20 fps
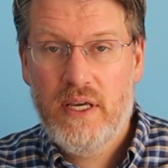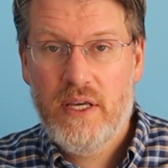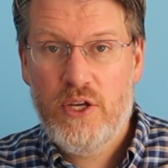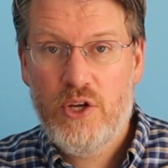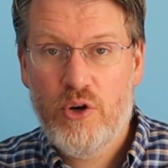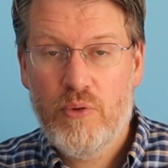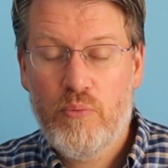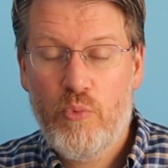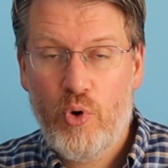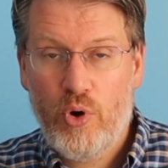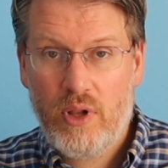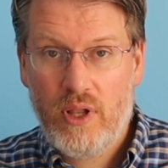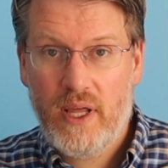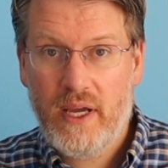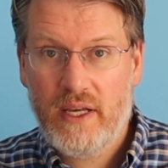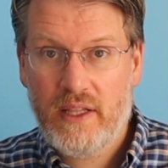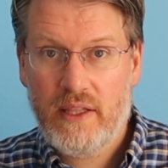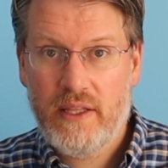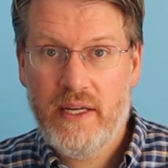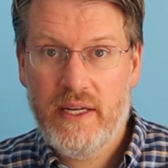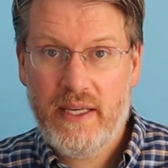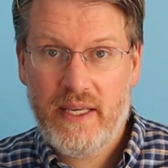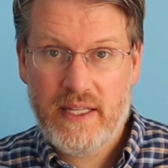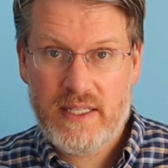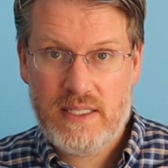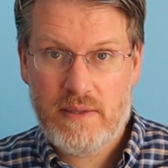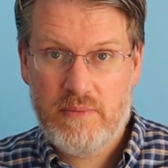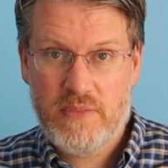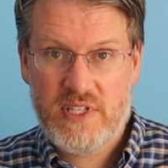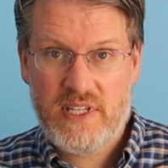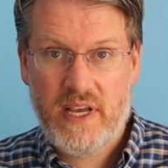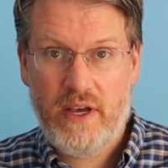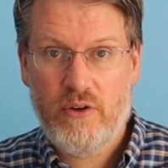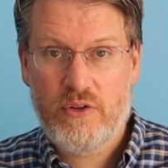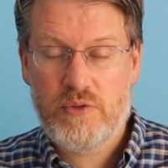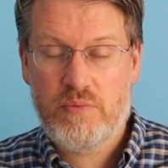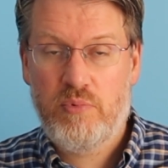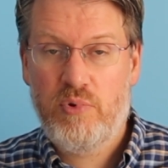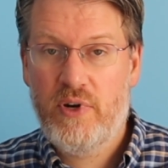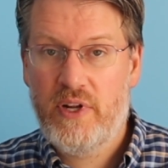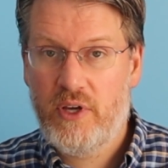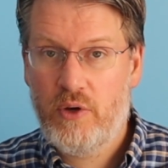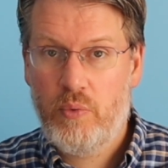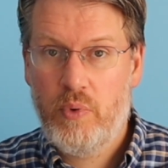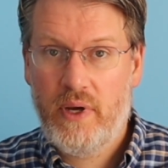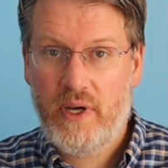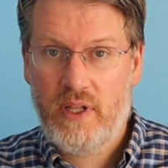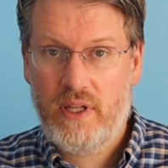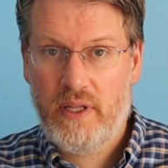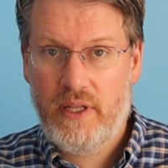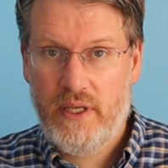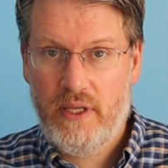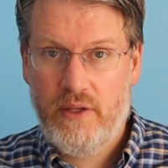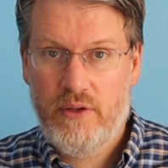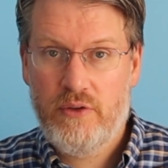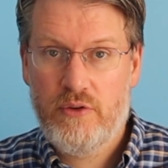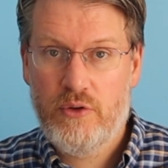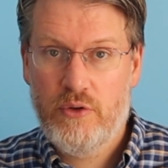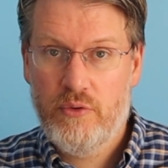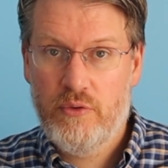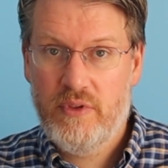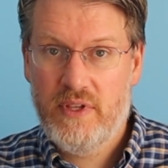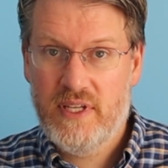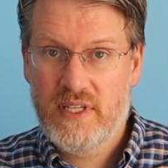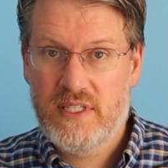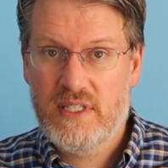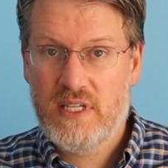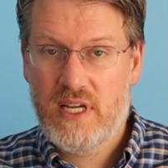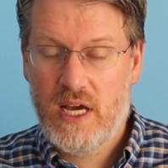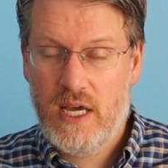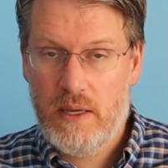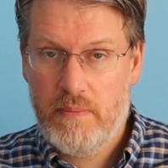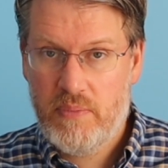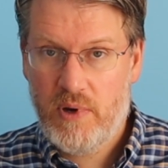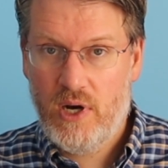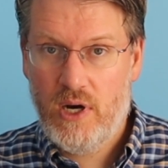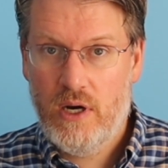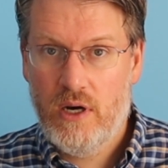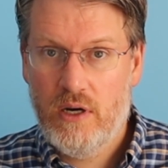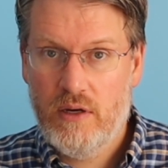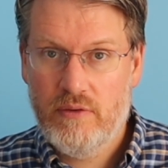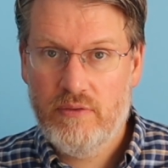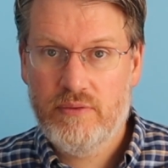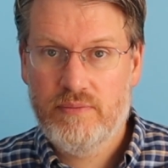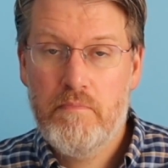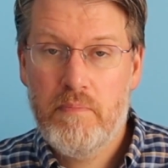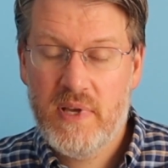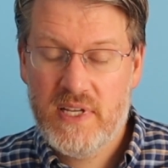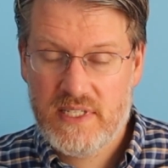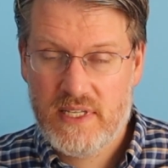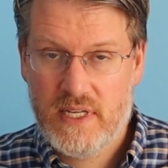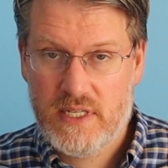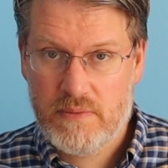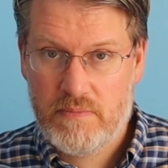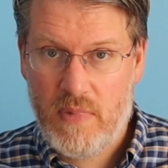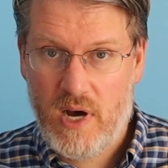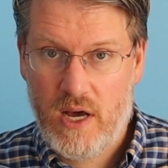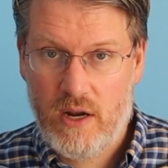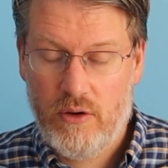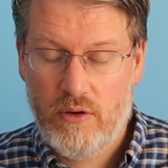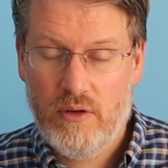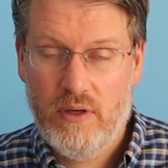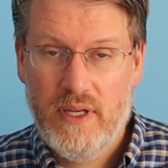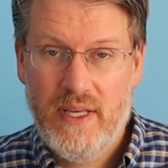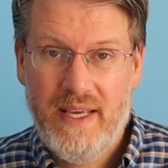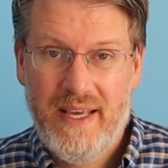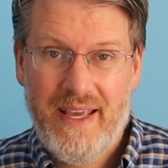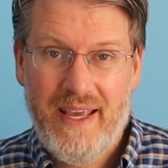you're more likely to get some sales pretty quickly through this type of business model.